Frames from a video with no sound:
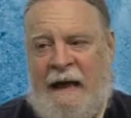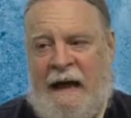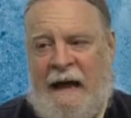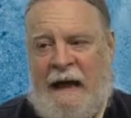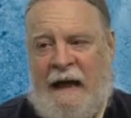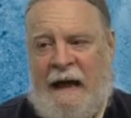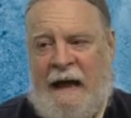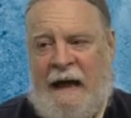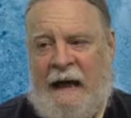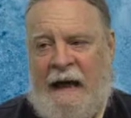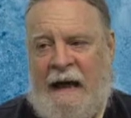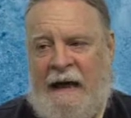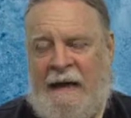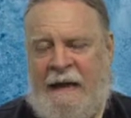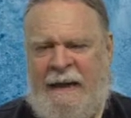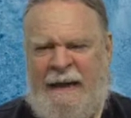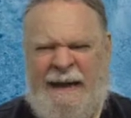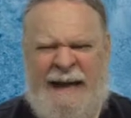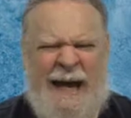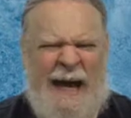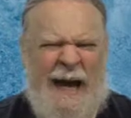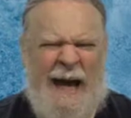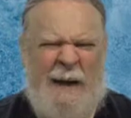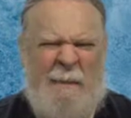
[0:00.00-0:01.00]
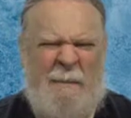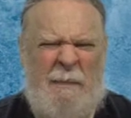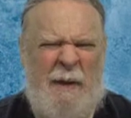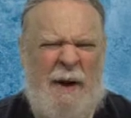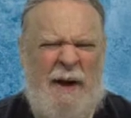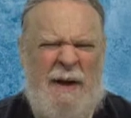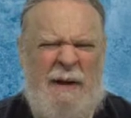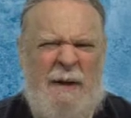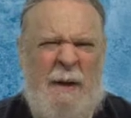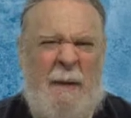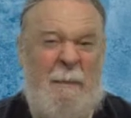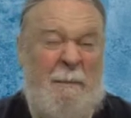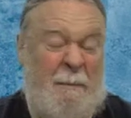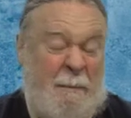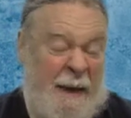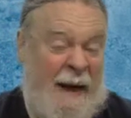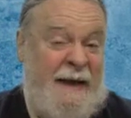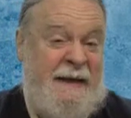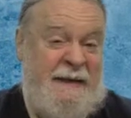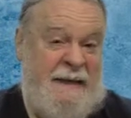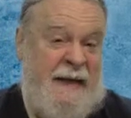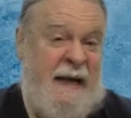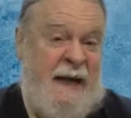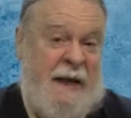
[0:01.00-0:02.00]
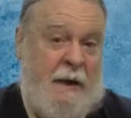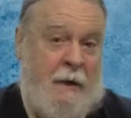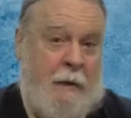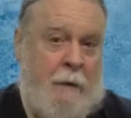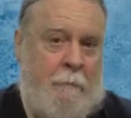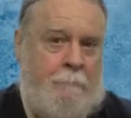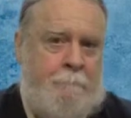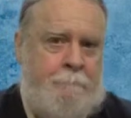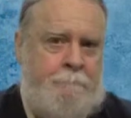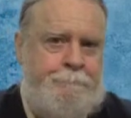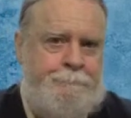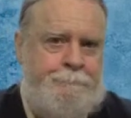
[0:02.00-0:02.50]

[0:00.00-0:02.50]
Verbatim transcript: uh, yeah, but big deal.